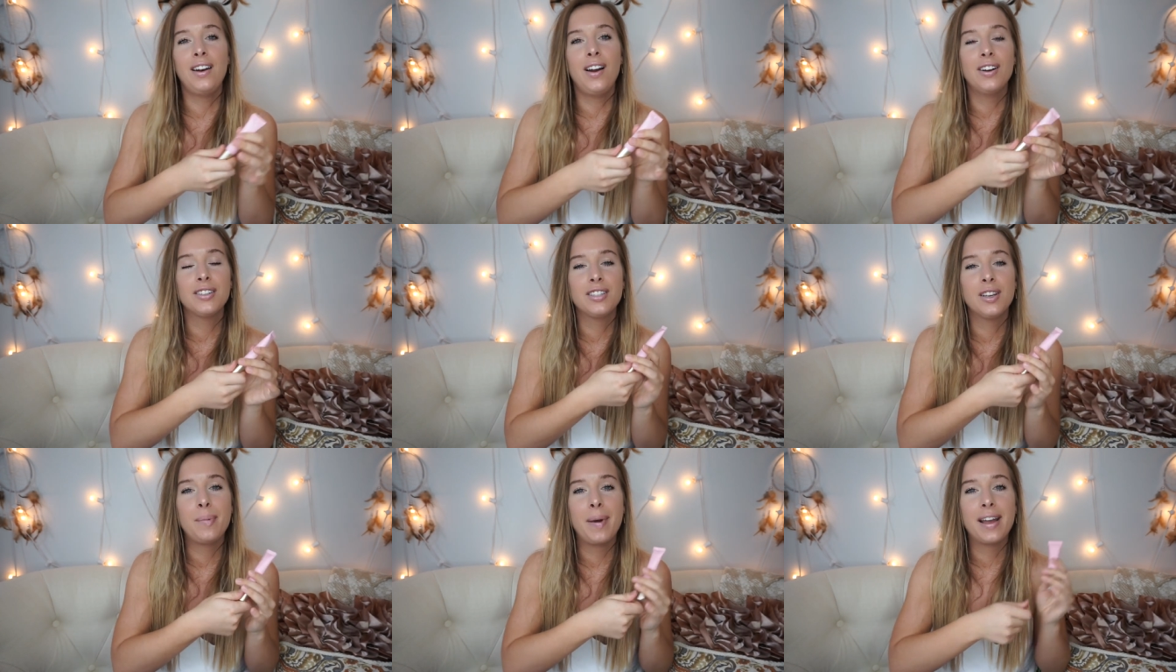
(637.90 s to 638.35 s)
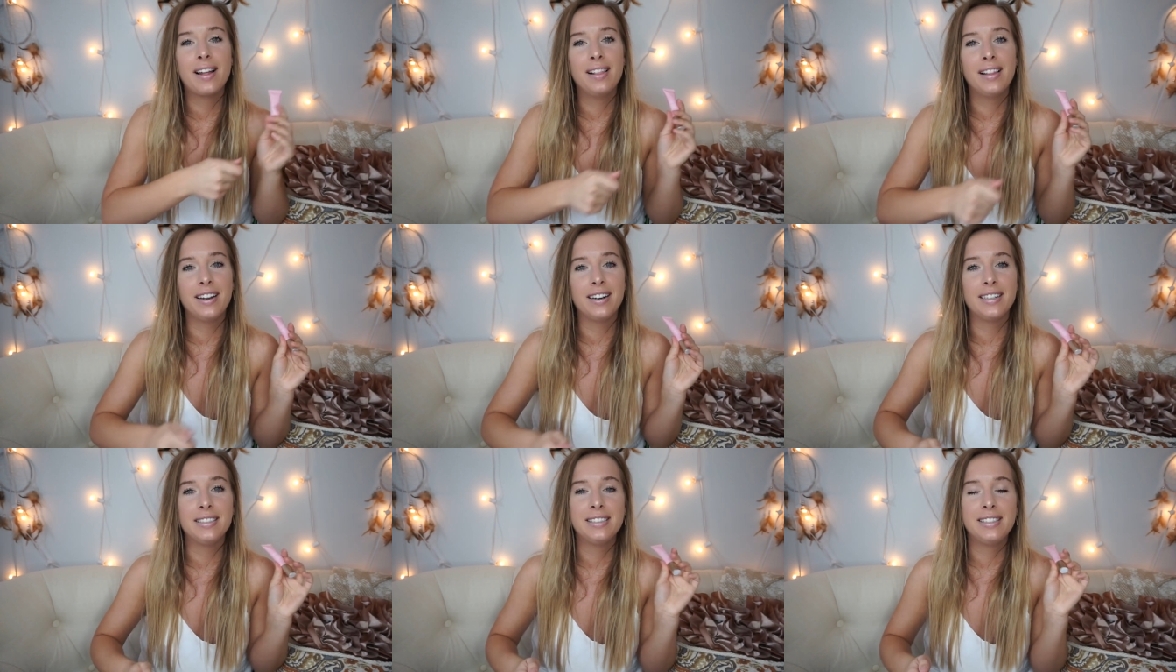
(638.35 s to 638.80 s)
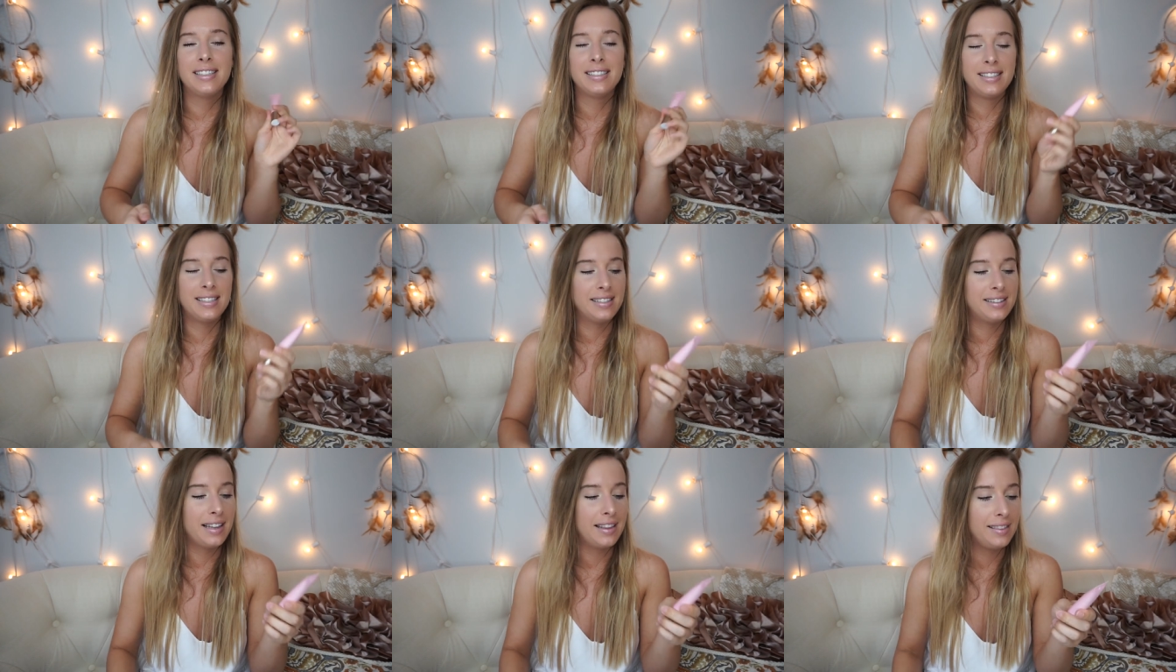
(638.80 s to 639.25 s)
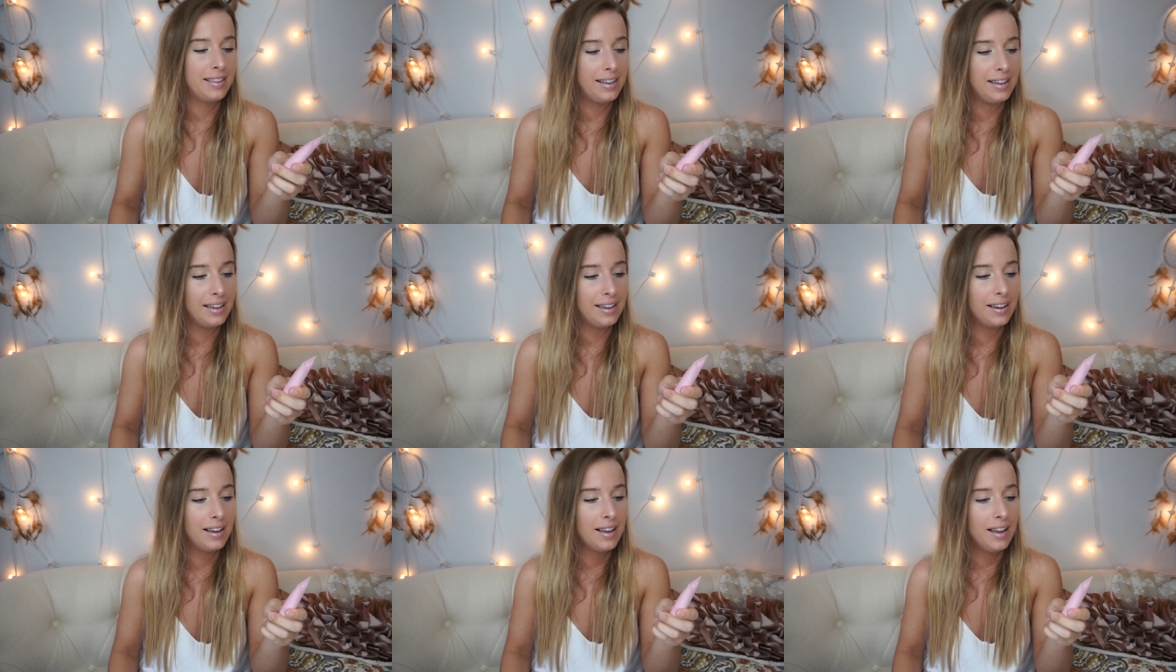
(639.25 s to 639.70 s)
and also by Clarins, this is
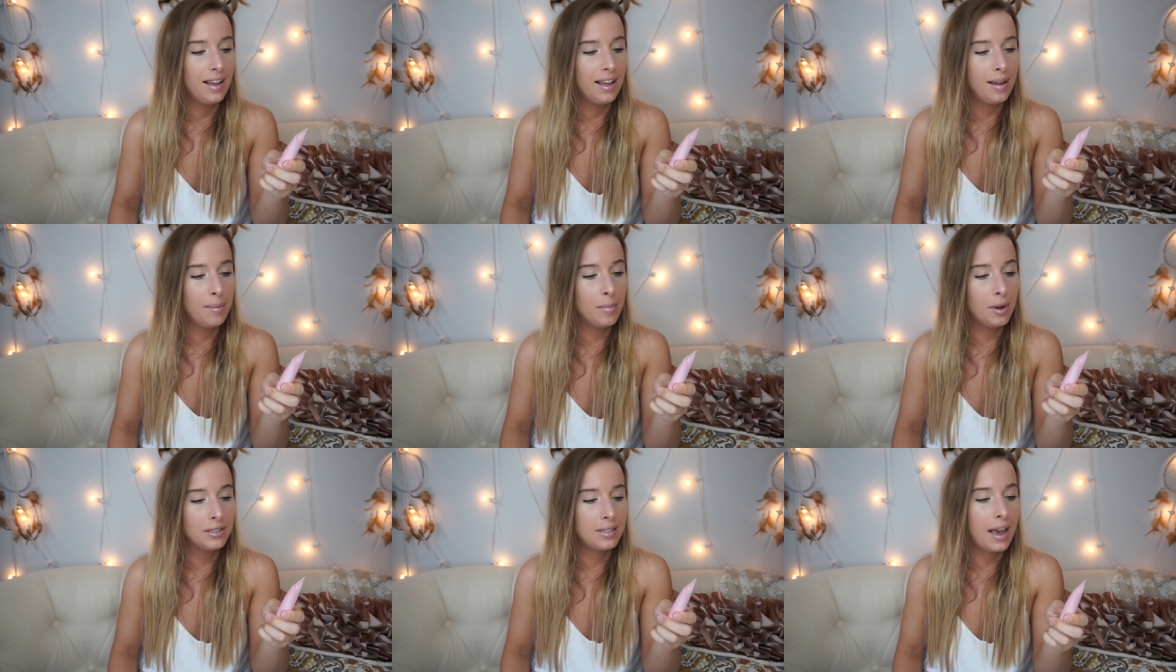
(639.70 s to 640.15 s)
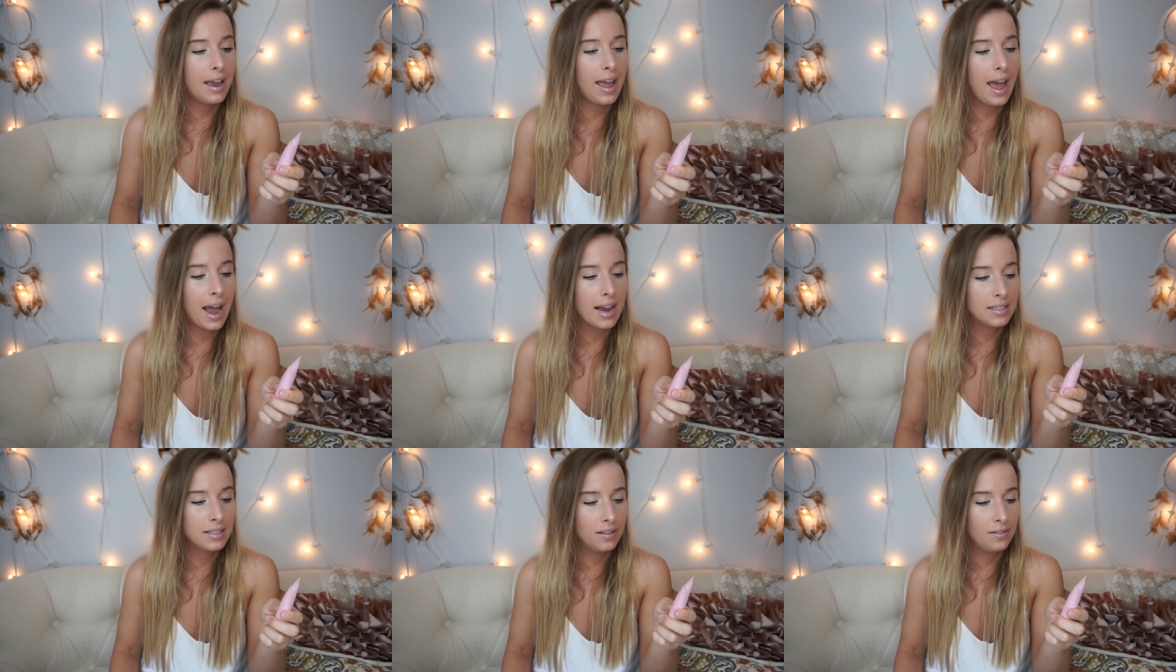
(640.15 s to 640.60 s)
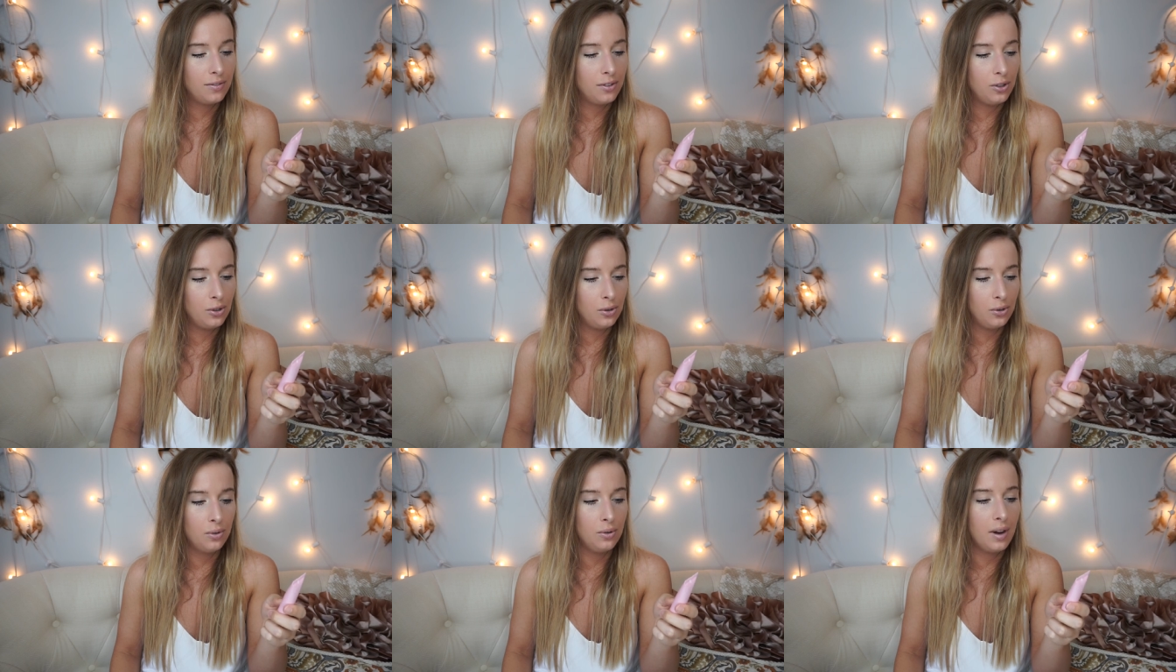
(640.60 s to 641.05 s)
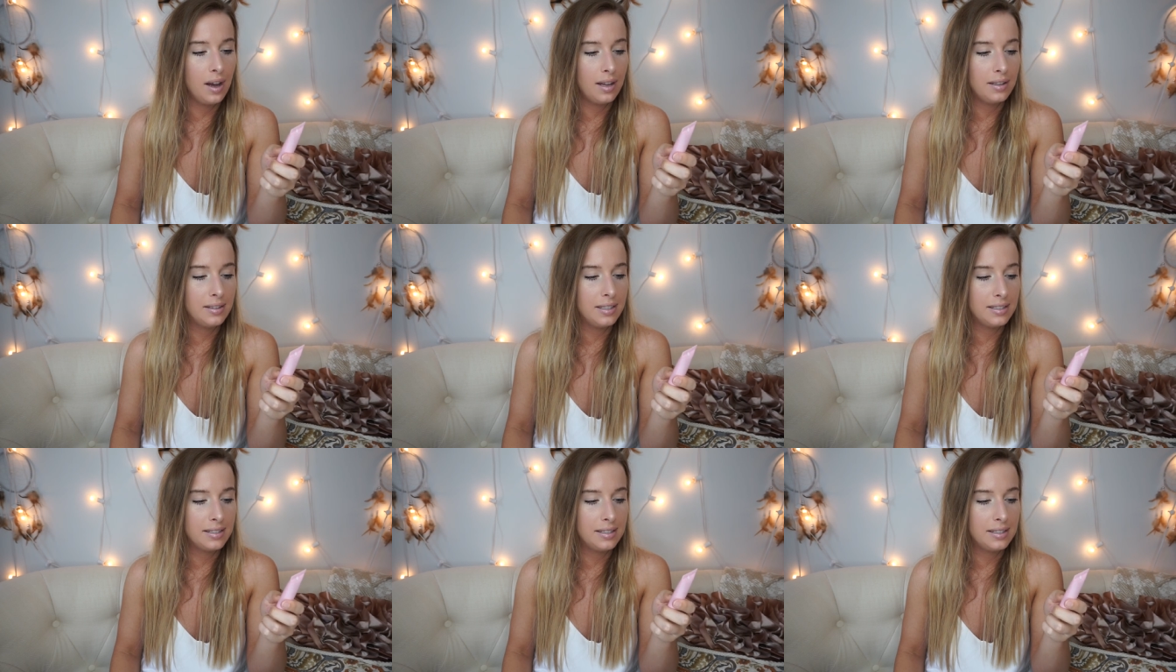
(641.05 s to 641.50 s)
the Multi-Active Yeux.
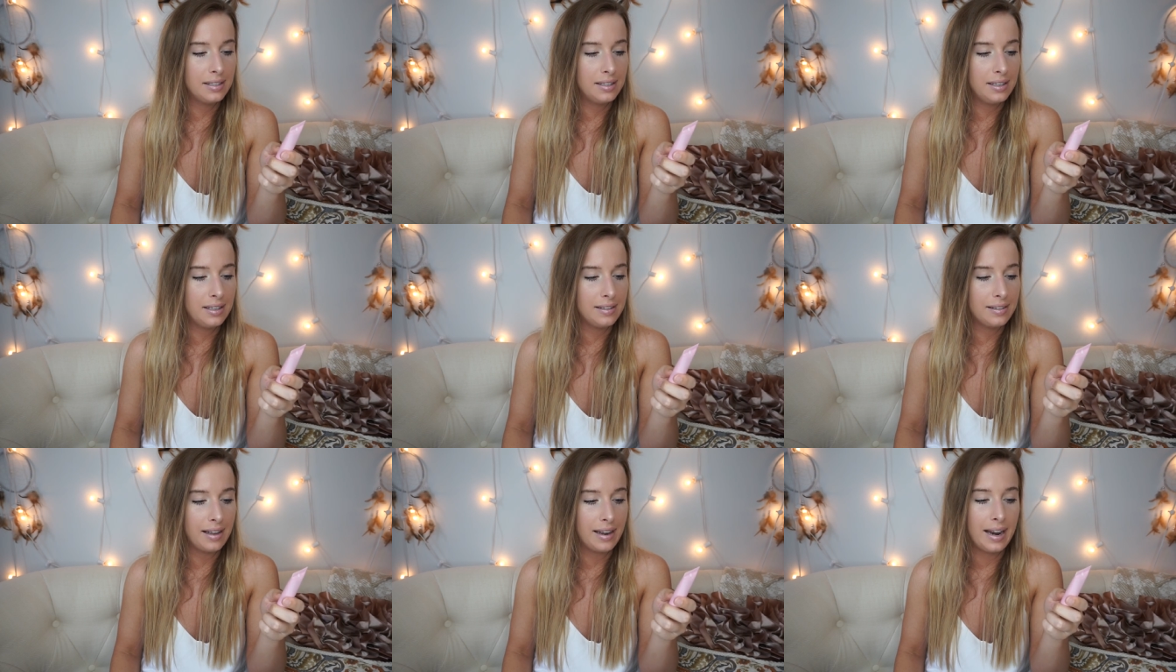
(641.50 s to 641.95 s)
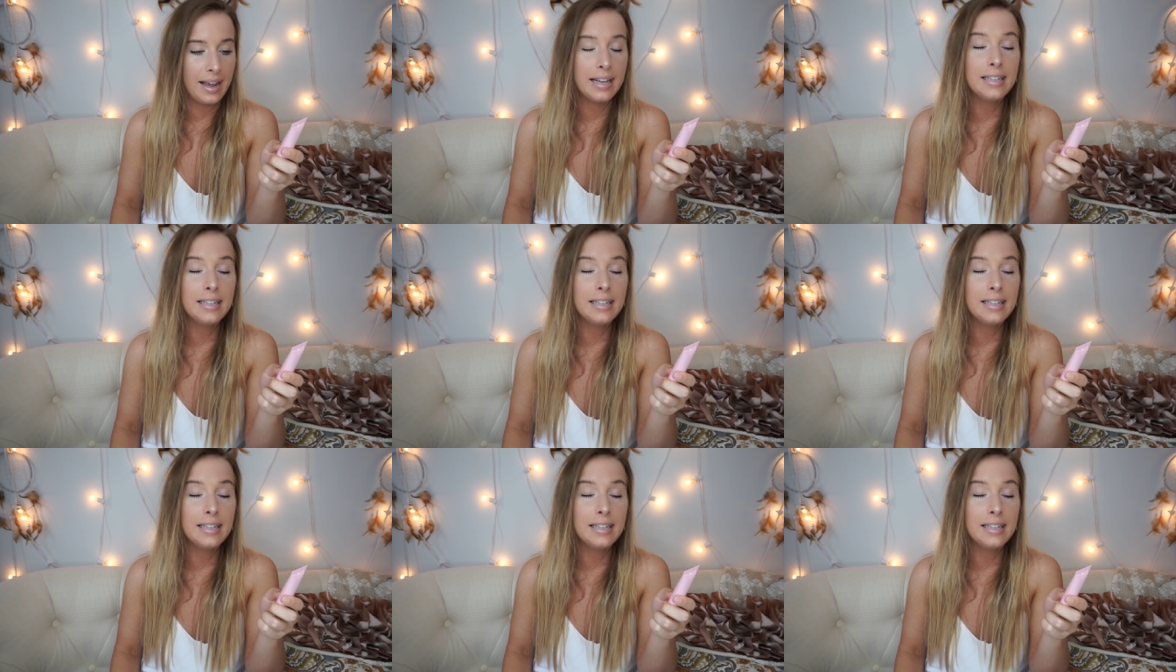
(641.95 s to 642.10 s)
This is an